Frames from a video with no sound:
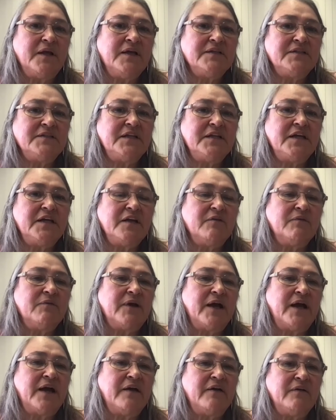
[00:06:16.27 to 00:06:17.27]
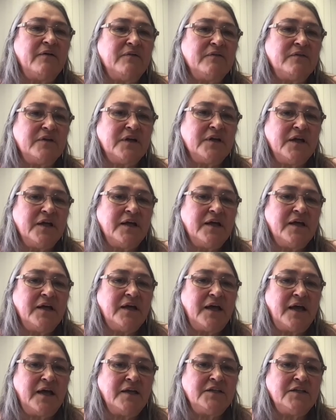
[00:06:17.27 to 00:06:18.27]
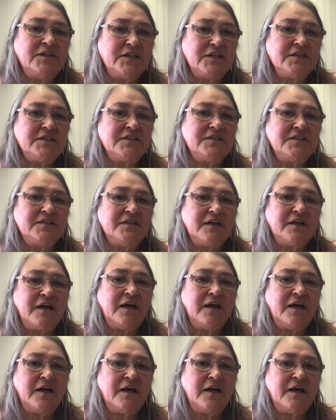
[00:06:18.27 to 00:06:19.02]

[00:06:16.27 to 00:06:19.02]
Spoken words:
sitting around and just